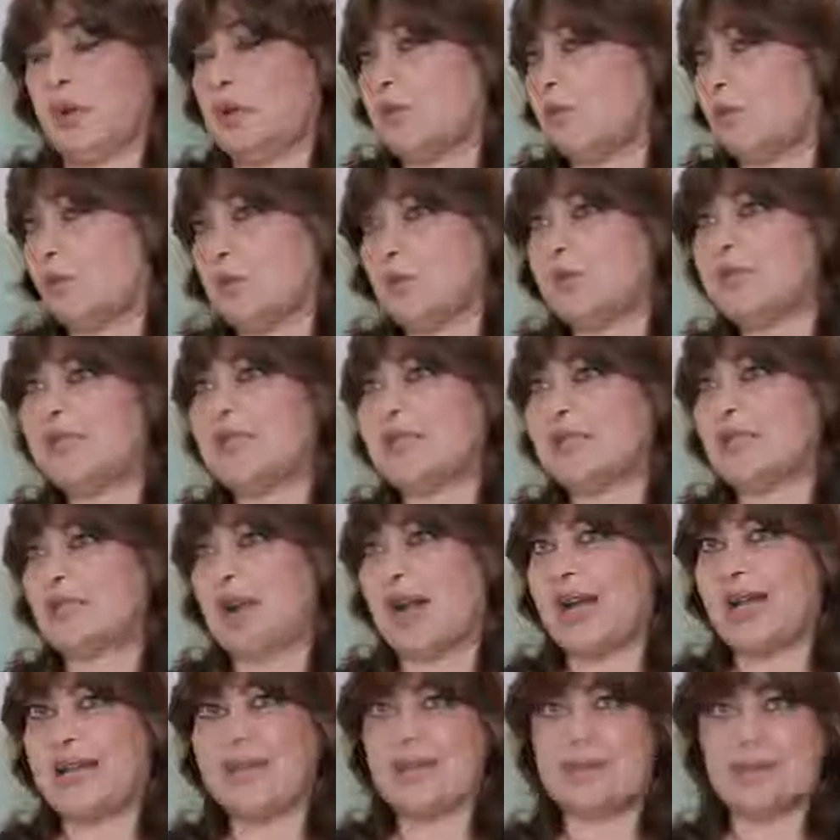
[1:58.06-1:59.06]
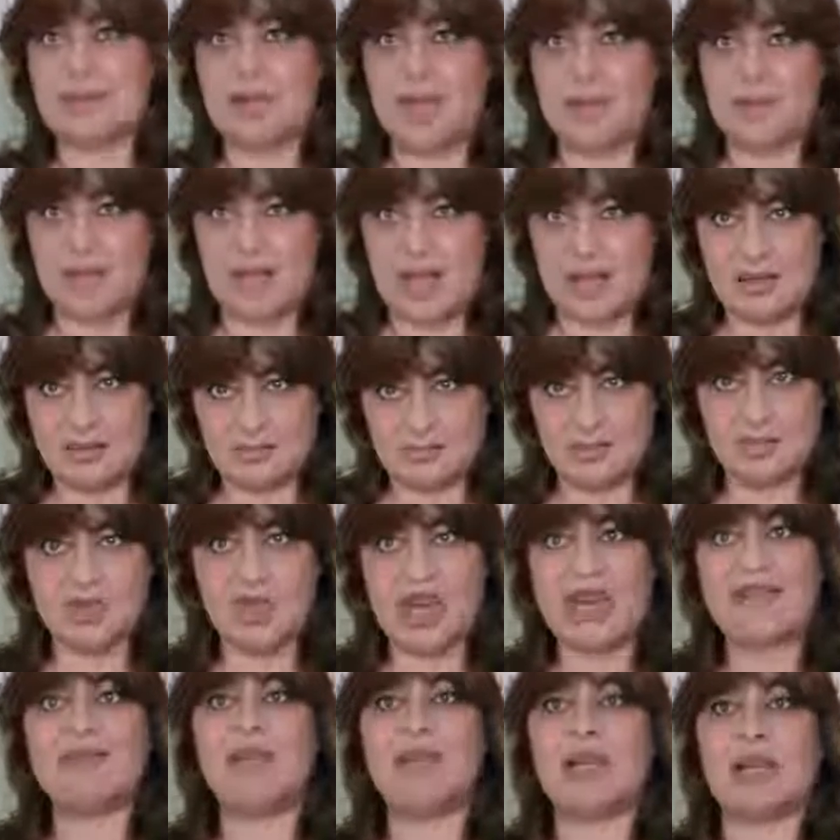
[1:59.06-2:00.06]
women's rights, I mean, not
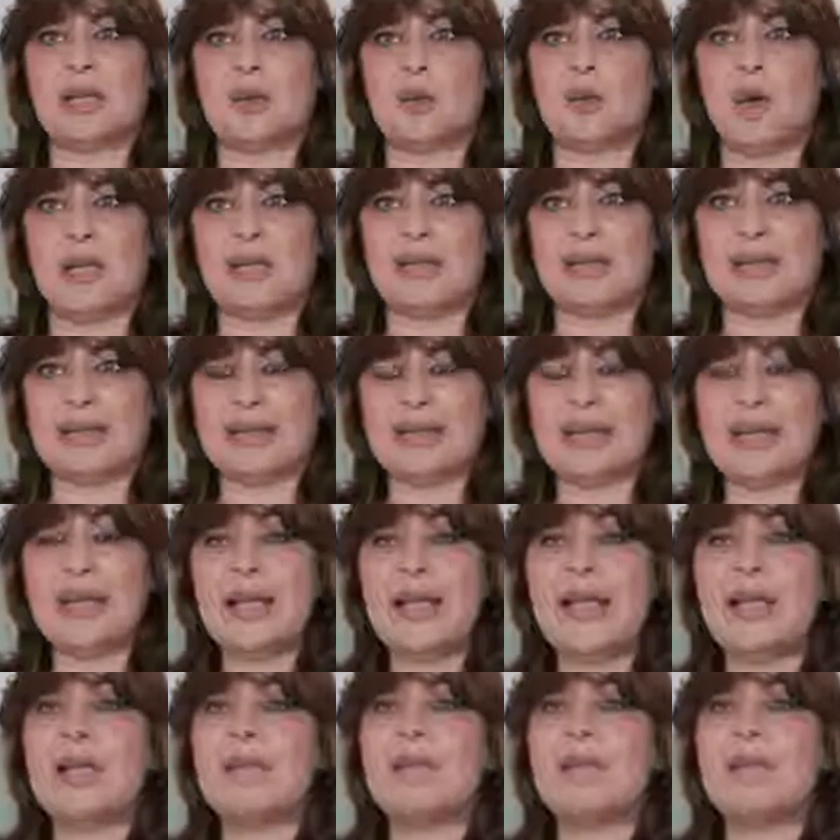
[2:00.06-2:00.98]
gender equality.